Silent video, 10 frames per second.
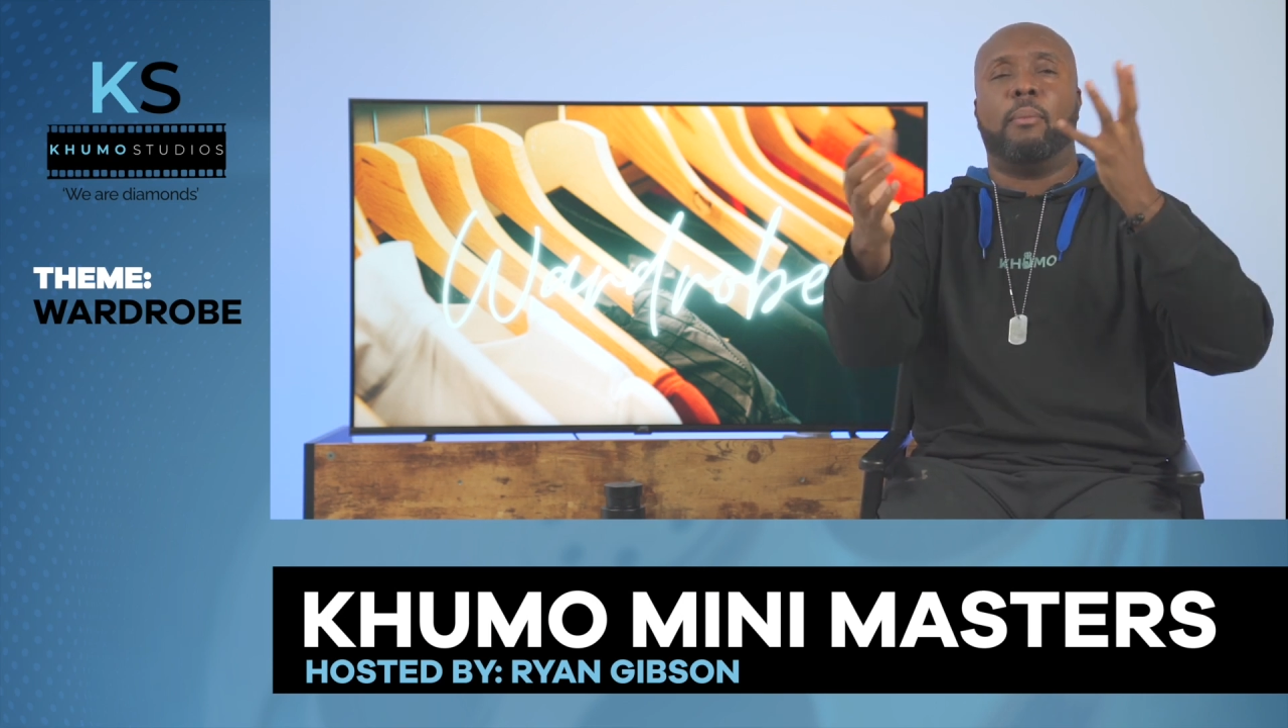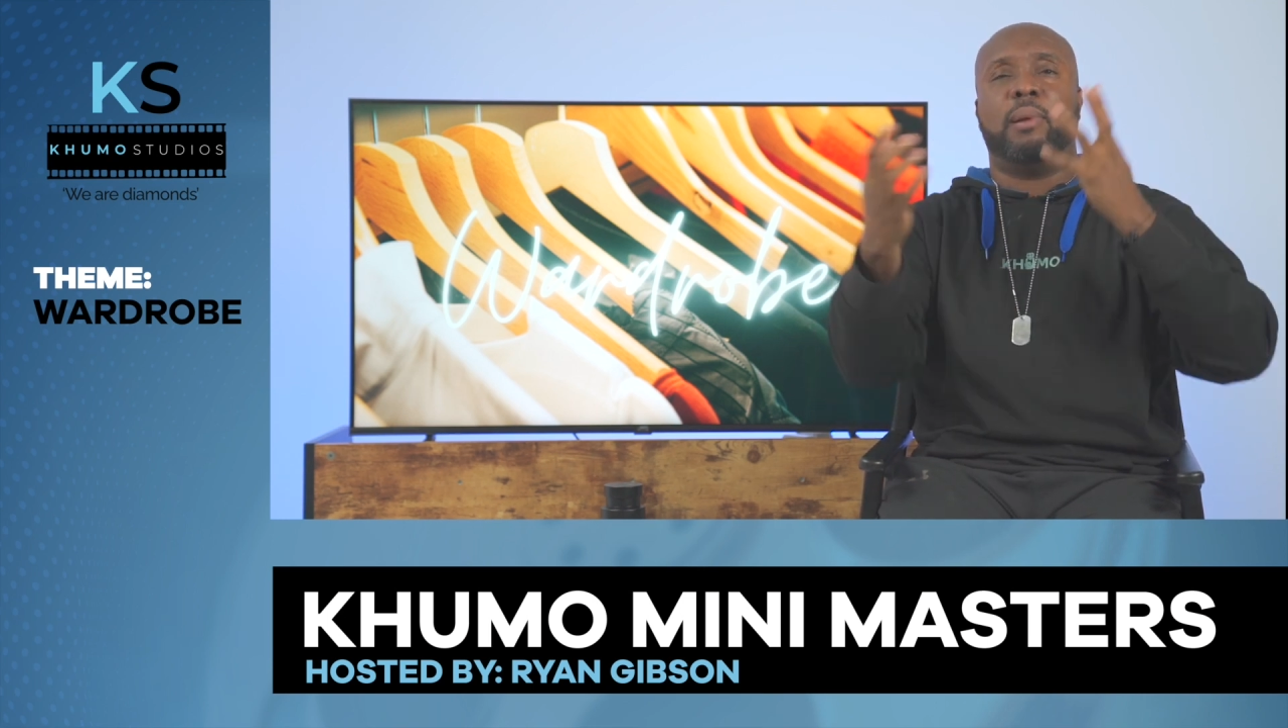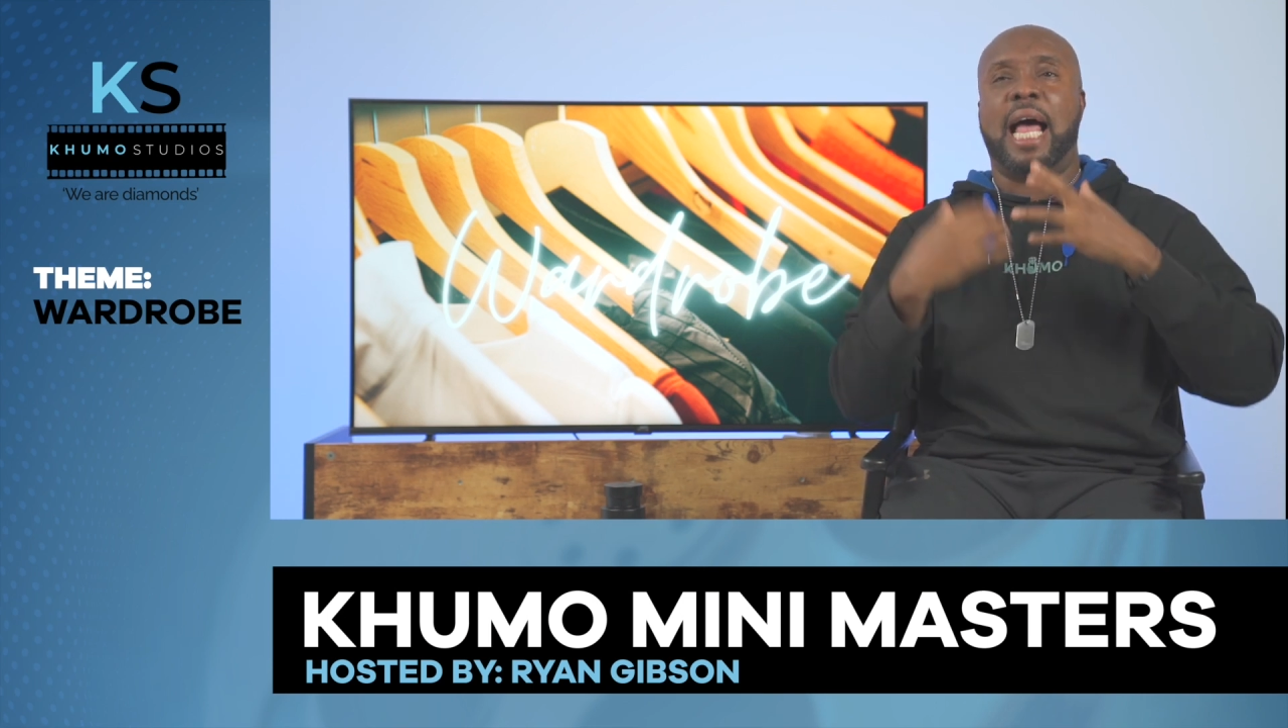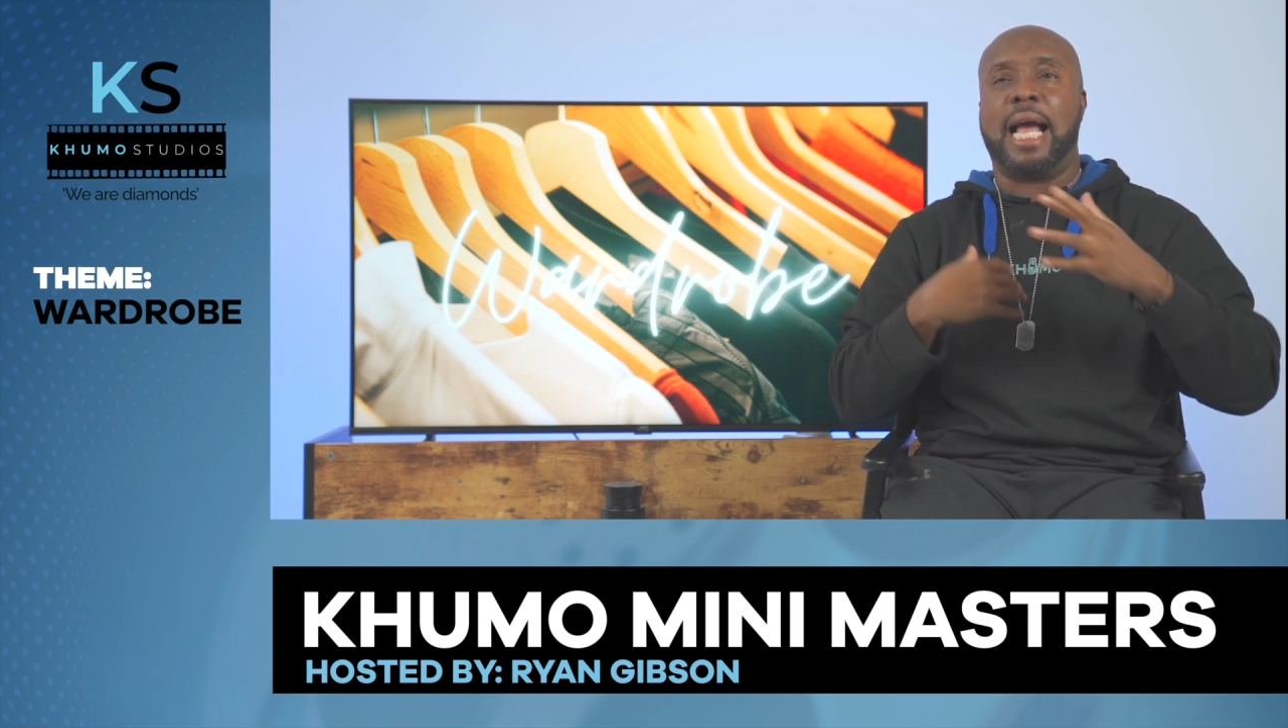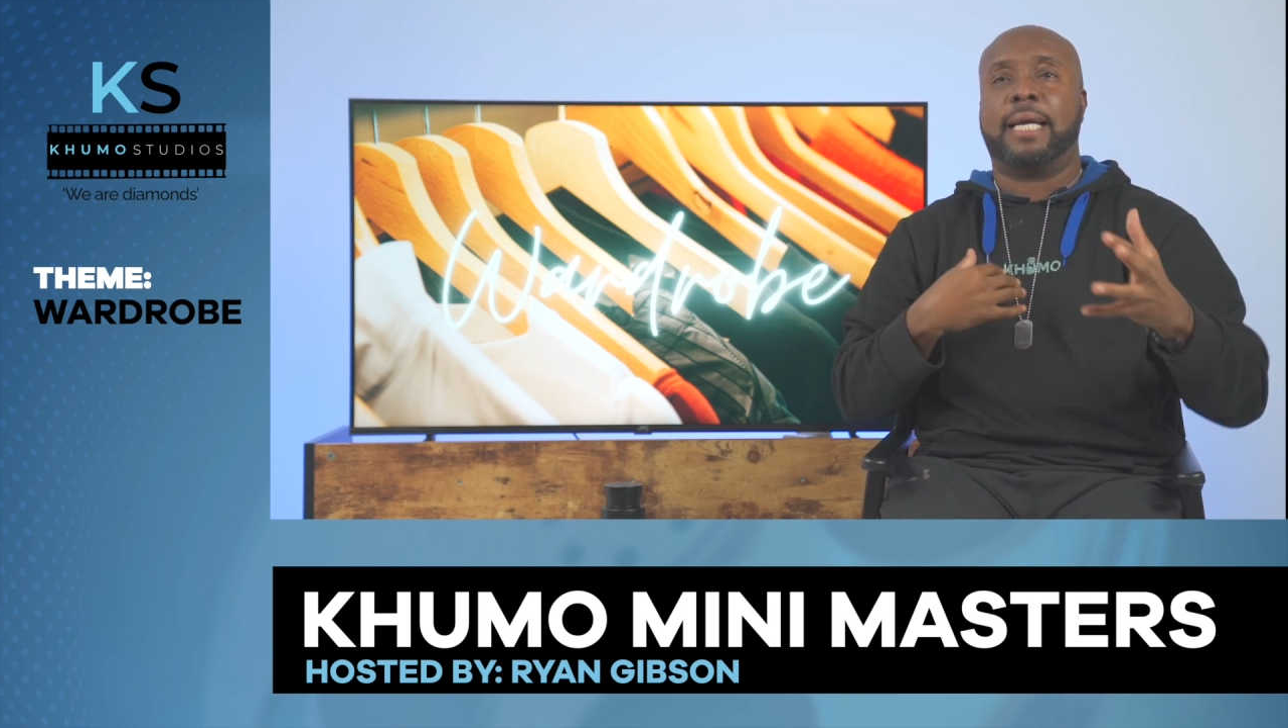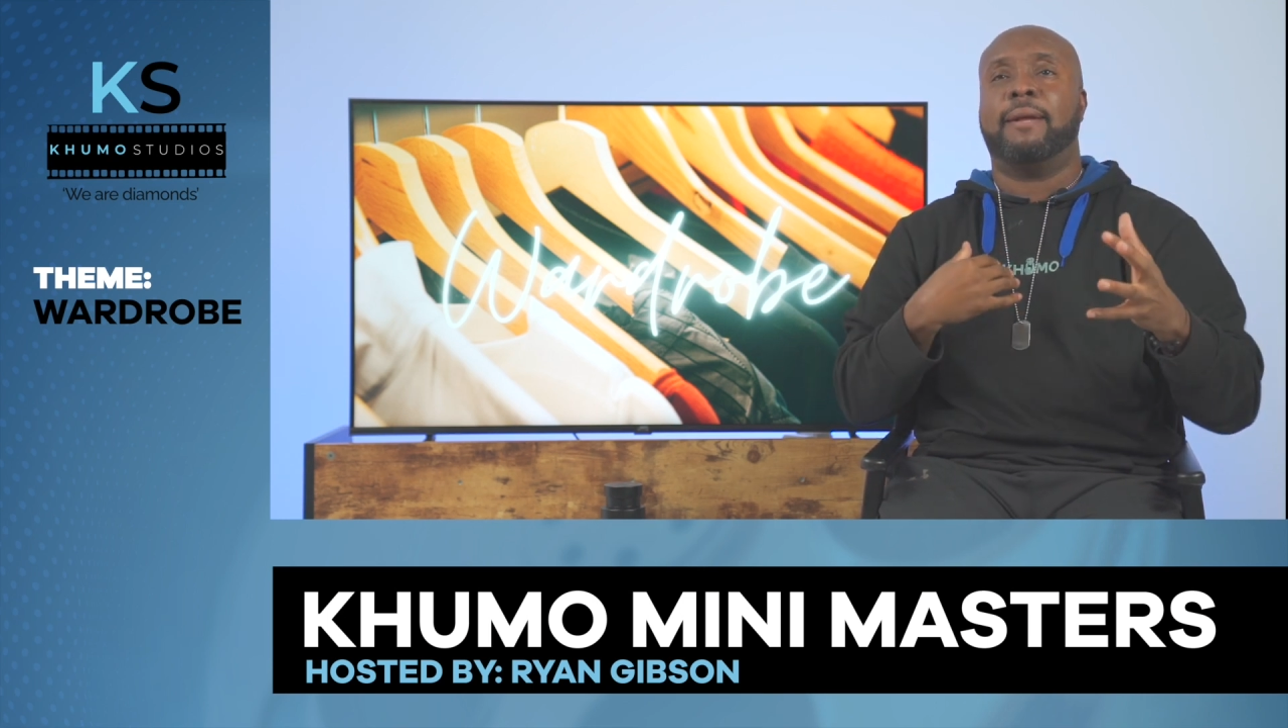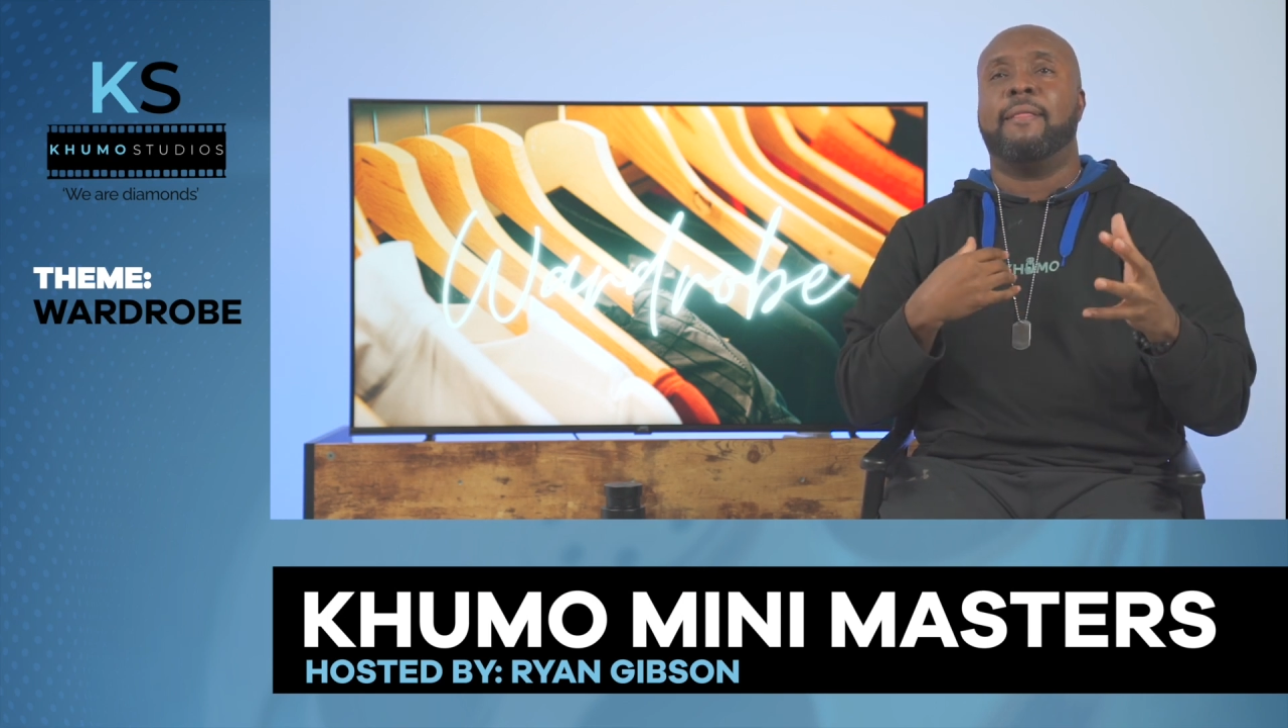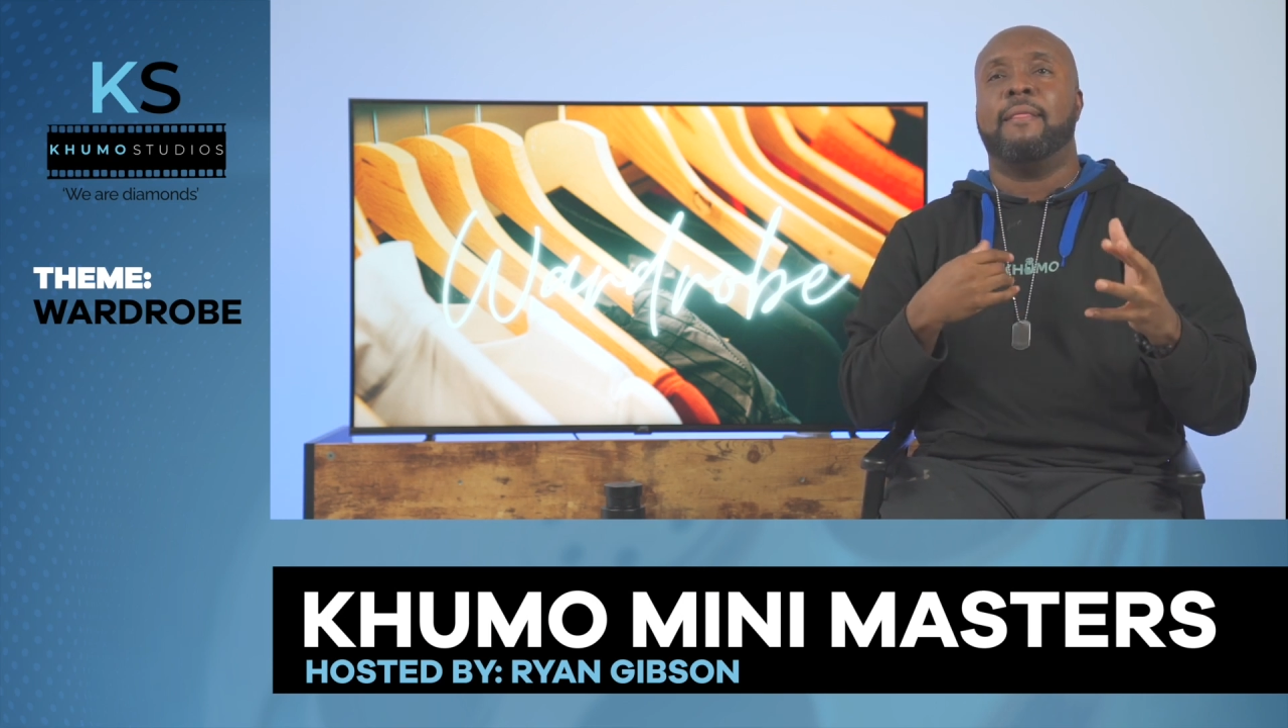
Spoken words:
black,